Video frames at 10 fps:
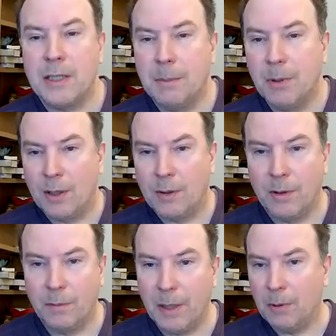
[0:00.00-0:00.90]
fantasy
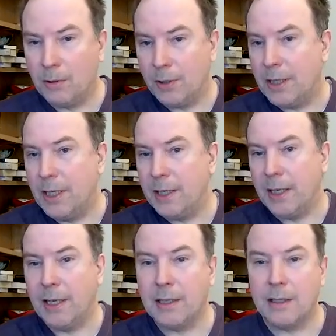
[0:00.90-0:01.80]
book with people
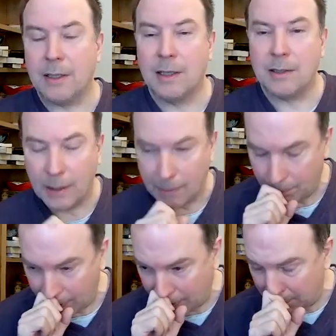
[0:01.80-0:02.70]
critiquing it as
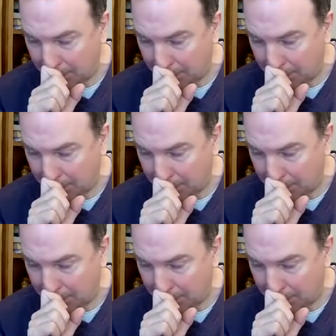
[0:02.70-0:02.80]
I